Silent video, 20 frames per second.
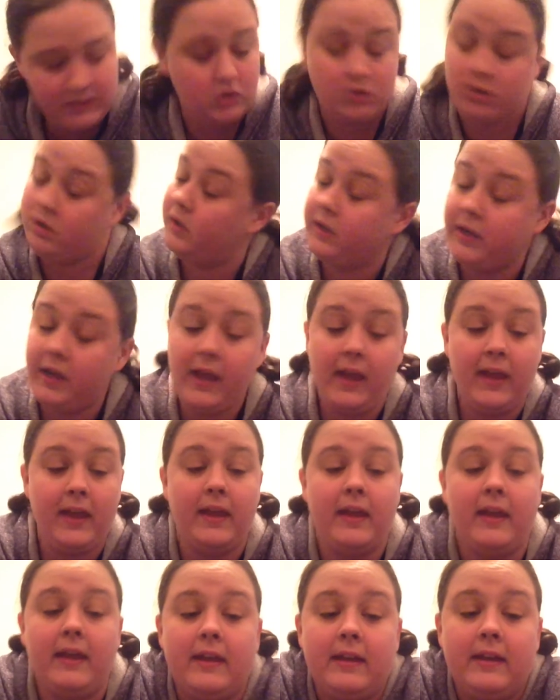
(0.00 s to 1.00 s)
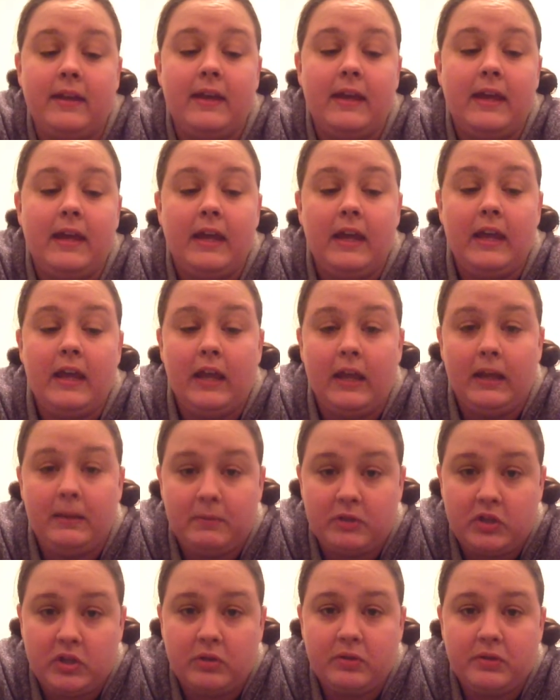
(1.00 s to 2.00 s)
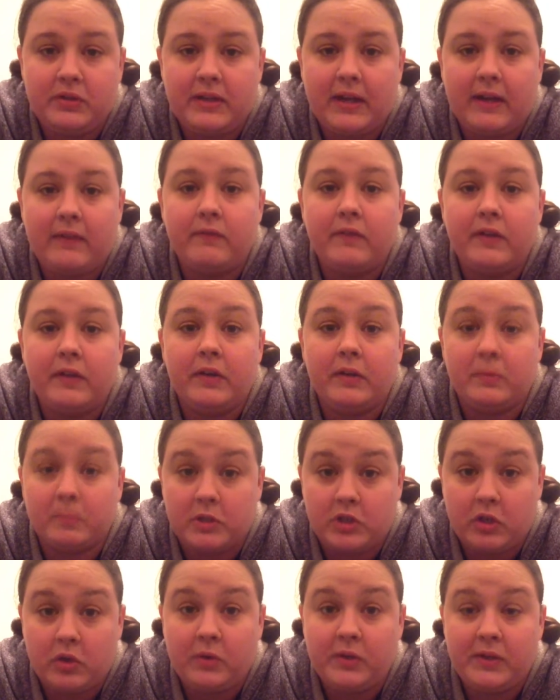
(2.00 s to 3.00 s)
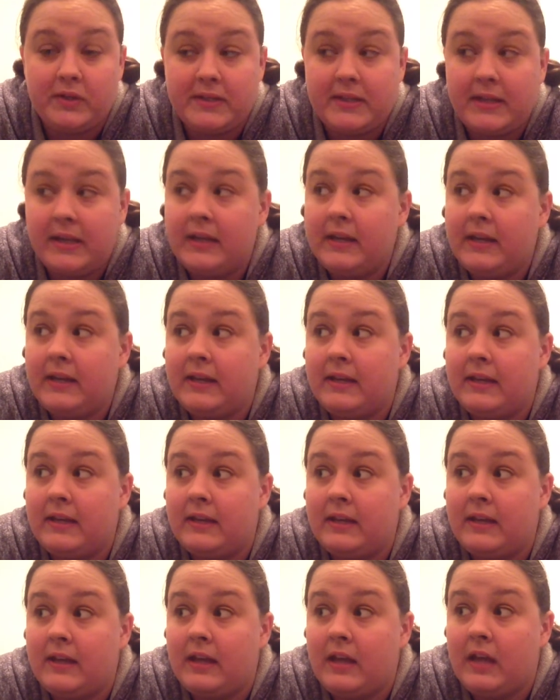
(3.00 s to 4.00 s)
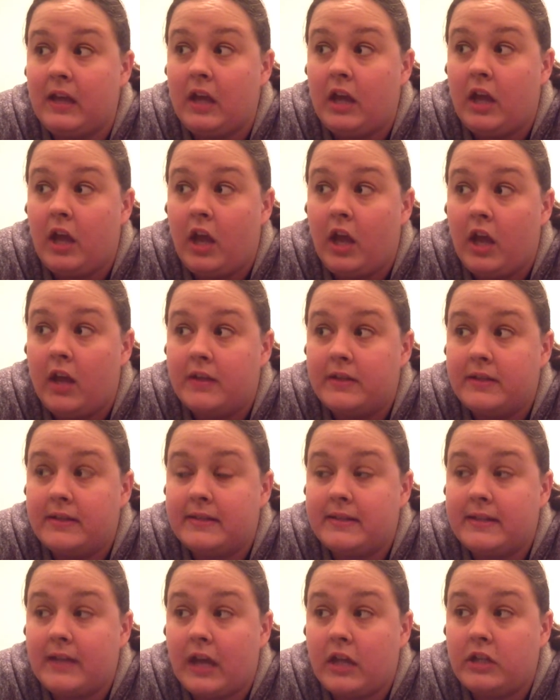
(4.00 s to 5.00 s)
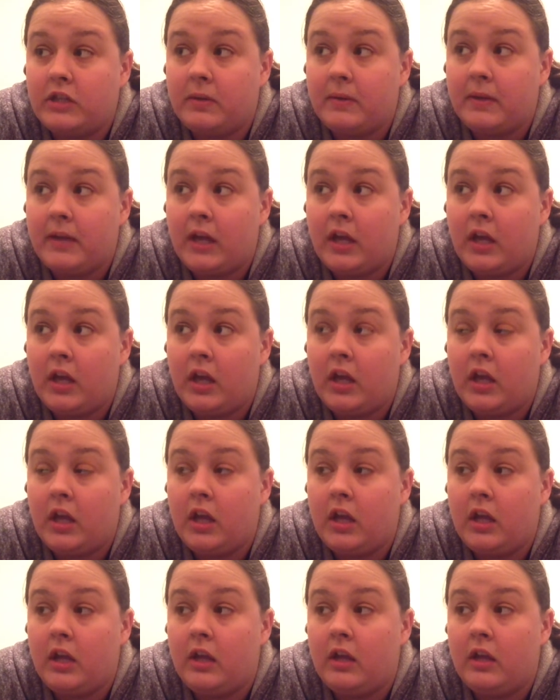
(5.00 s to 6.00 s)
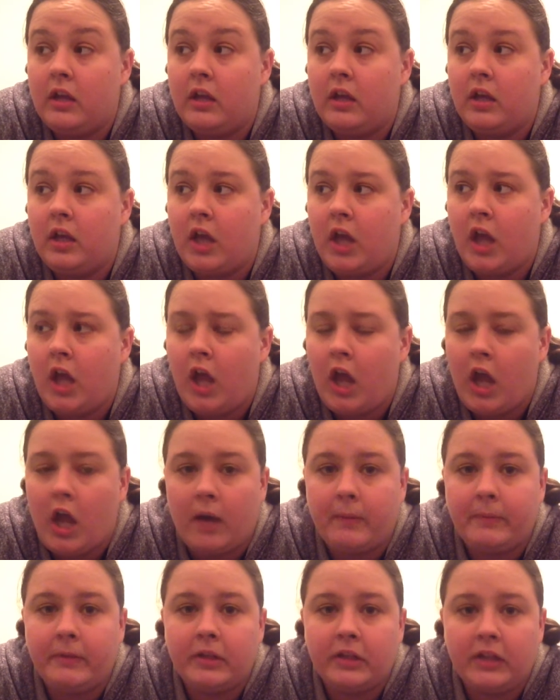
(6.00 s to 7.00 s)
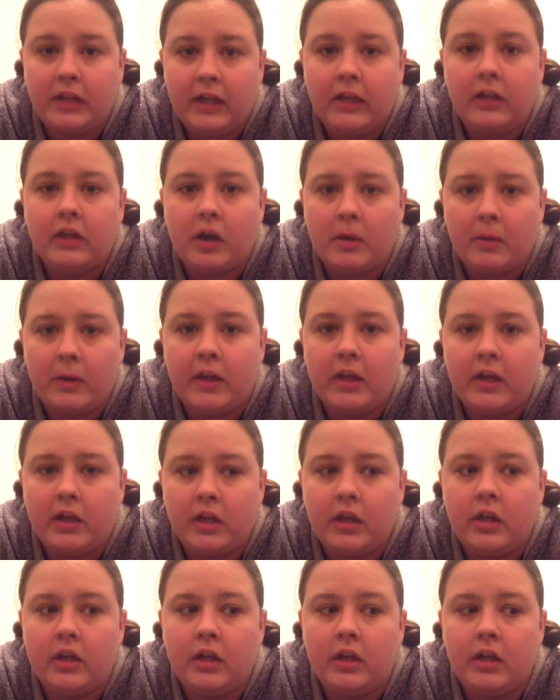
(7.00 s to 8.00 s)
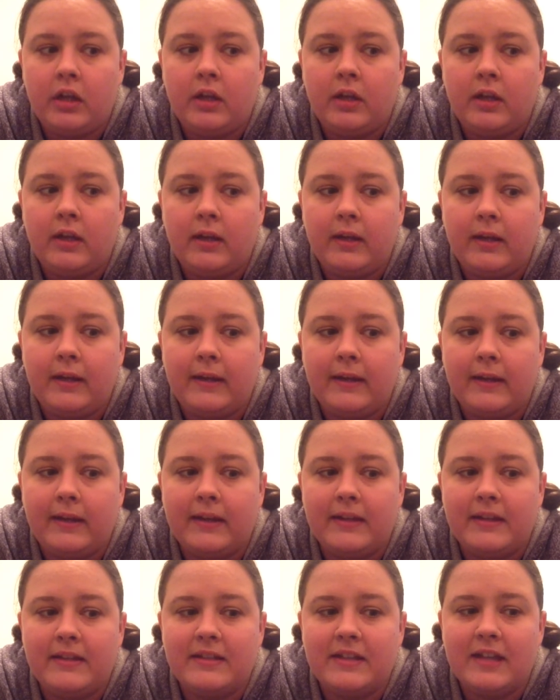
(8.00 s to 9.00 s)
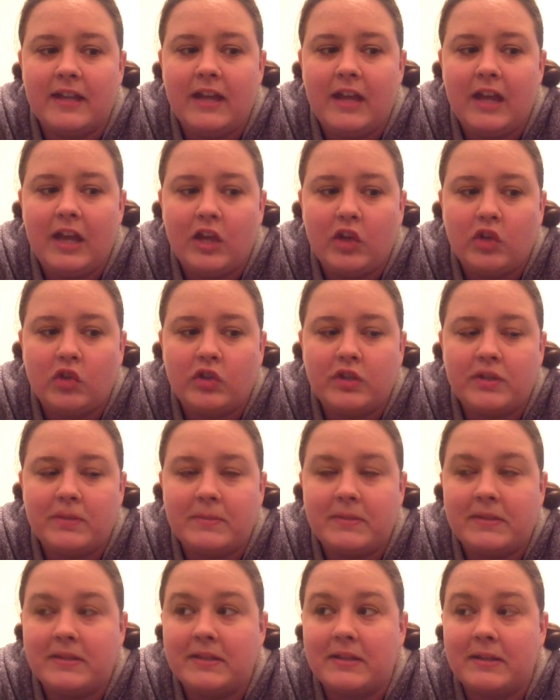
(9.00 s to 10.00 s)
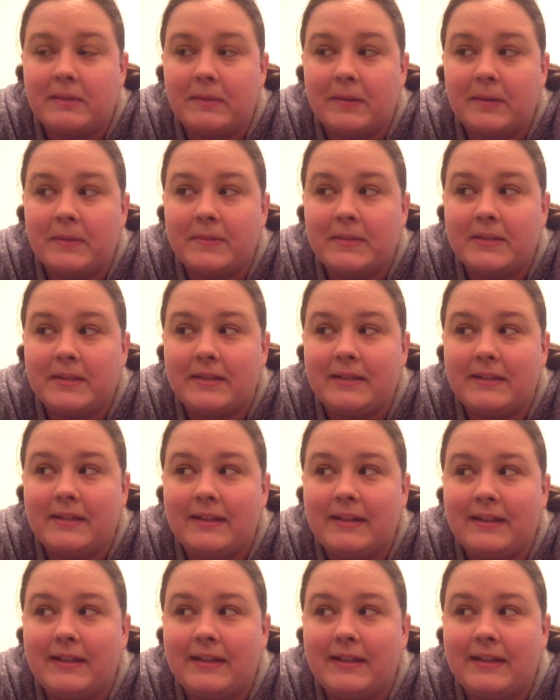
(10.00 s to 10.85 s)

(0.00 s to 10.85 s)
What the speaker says: stronger. In my shoulders, I can feel it in my shoulders since I started doing it. I'm going to keep going because Christmas is coming up soon